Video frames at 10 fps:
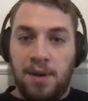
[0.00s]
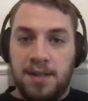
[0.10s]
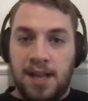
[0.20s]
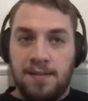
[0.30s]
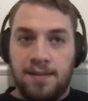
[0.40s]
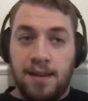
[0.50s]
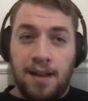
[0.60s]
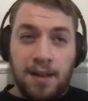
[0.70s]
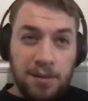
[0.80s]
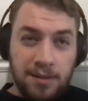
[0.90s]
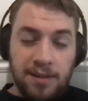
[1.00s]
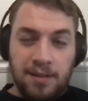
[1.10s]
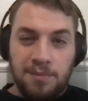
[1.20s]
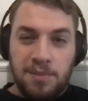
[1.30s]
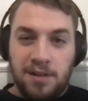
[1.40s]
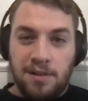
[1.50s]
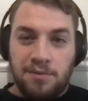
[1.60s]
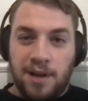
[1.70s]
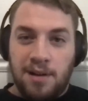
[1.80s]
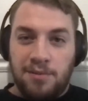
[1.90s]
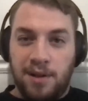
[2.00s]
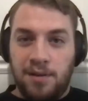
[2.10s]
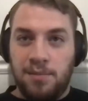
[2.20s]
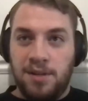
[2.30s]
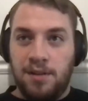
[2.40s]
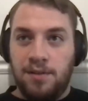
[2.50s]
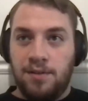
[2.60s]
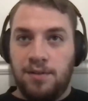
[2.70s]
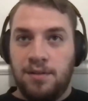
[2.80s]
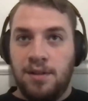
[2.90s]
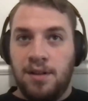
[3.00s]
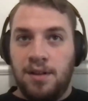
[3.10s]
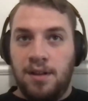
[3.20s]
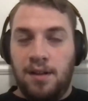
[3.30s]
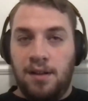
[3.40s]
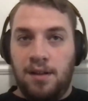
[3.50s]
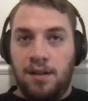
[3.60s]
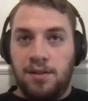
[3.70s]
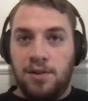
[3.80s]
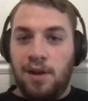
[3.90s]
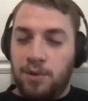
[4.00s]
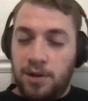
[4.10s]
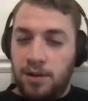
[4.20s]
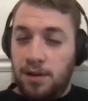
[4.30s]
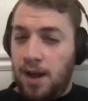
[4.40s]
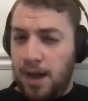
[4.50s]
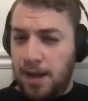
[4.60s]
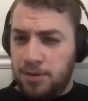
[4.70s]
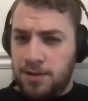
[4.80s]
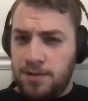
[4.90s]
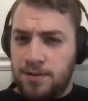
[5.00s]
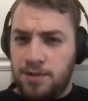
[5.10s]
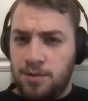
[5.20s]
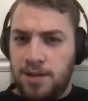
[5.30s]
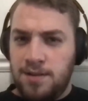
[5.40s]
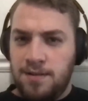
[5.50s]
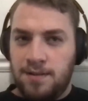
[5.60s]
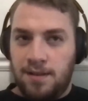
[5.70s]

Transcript: And my dad said, I don't think you'd be a good firefighter because uh, you're not very good in high pressure situations.